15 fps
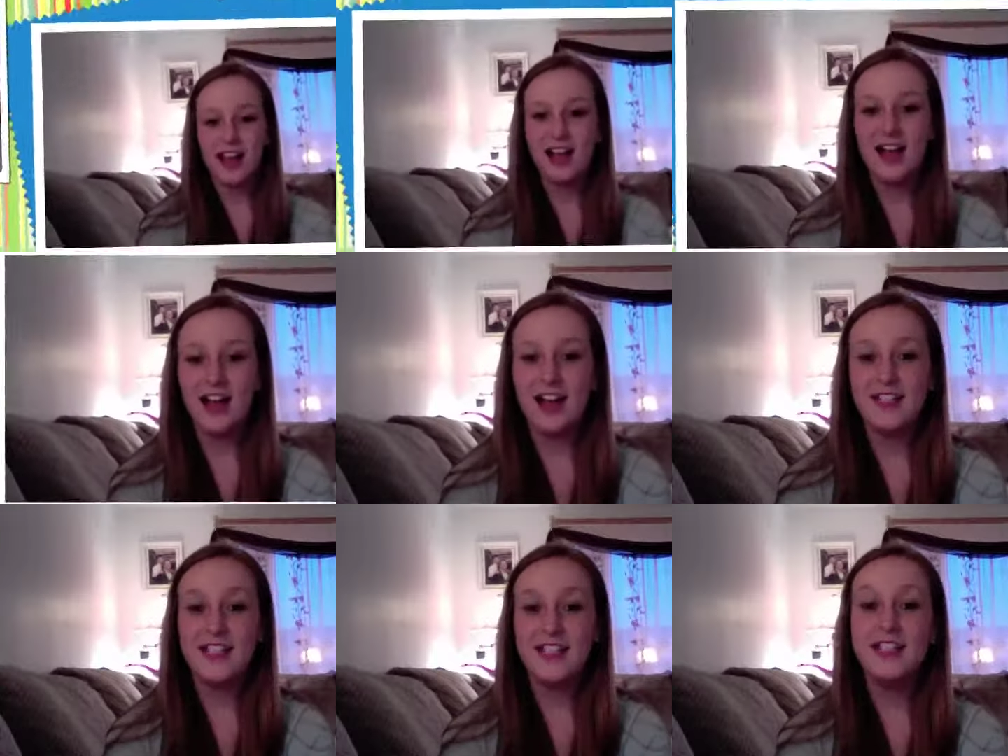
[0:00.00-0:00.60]

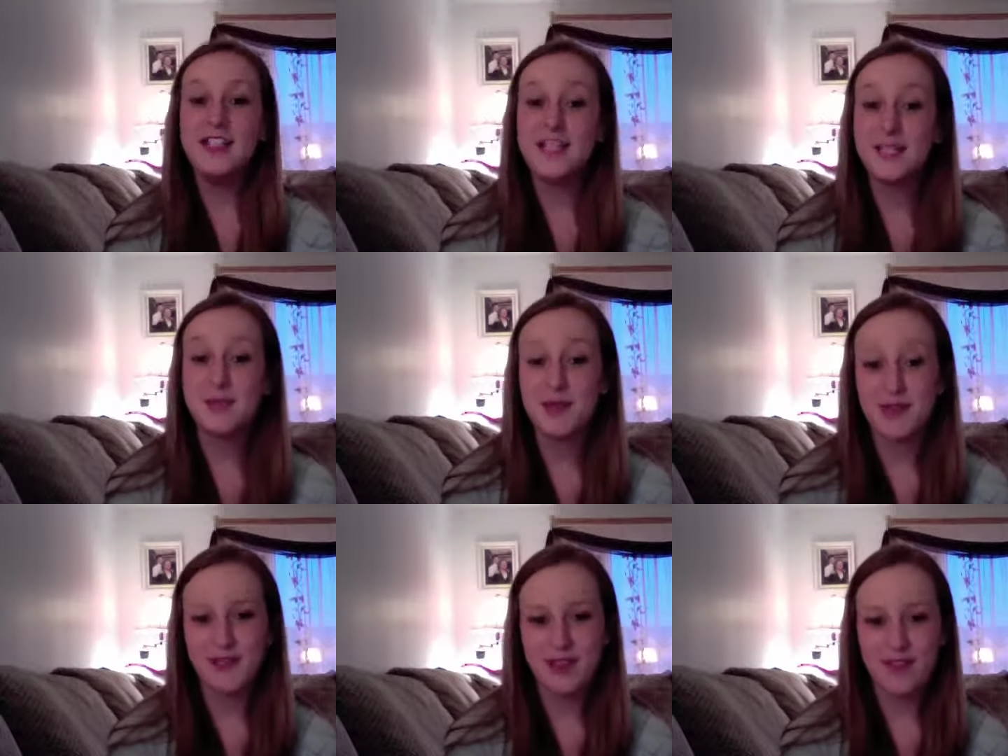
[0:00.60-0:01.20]
I did this
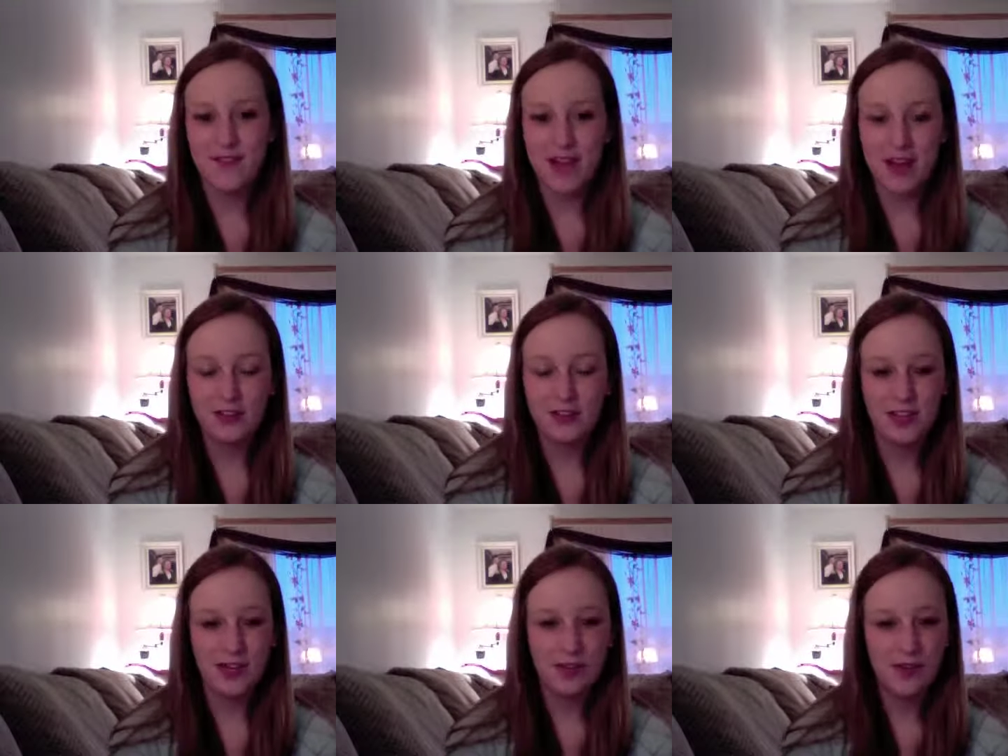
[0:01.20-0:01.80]
because I
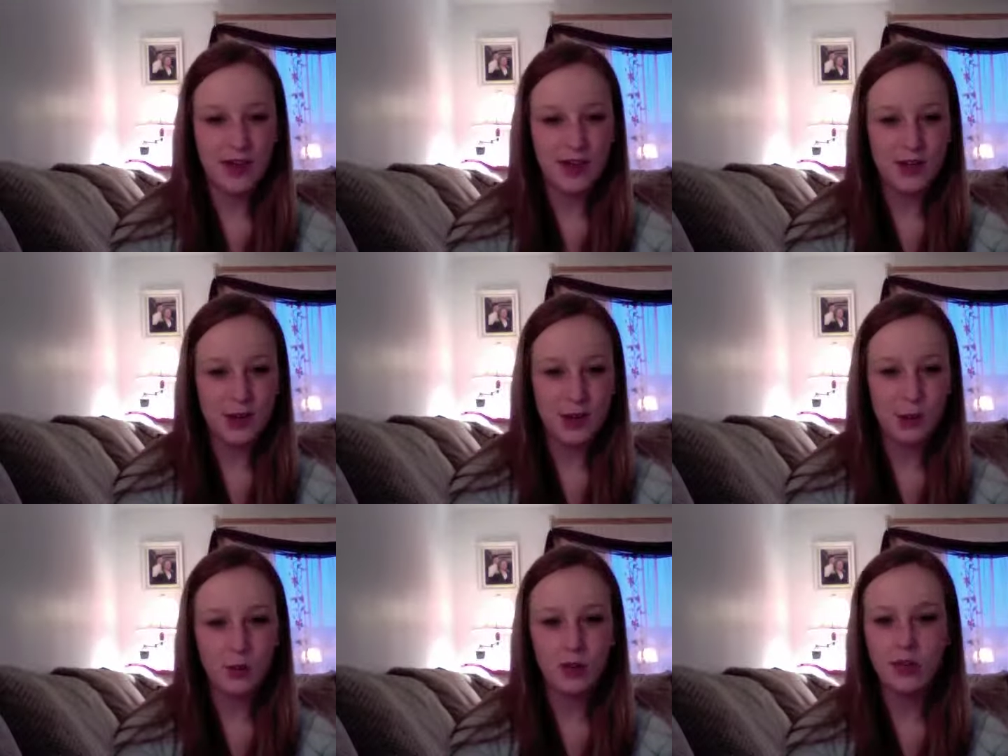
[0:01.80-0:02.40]
found that if I
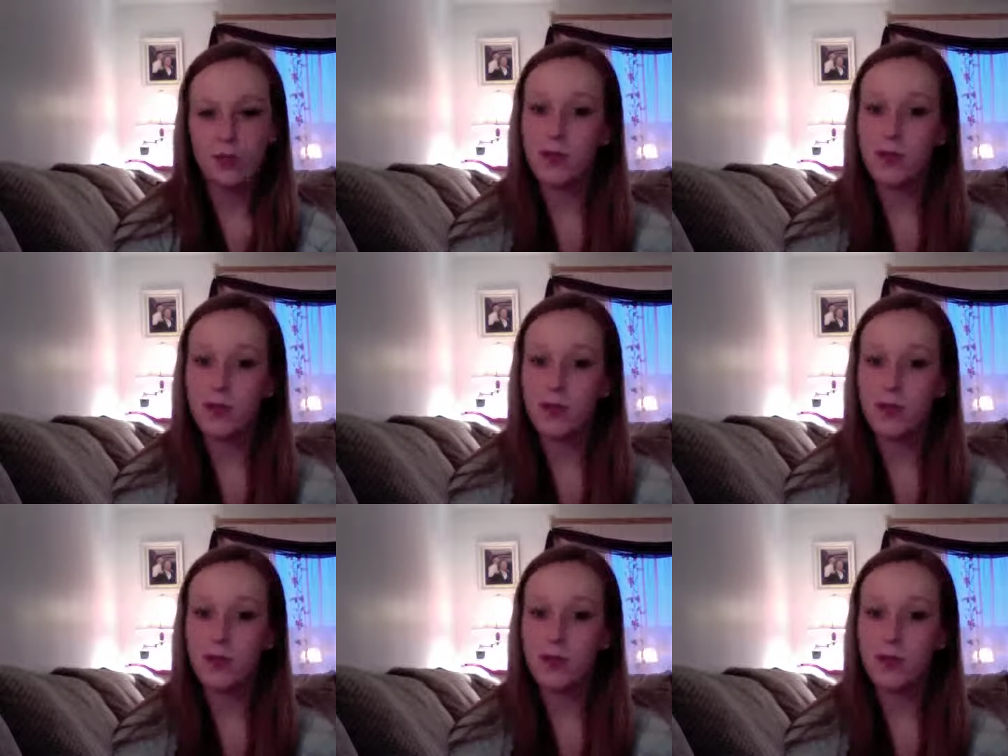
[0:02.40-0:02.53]
know what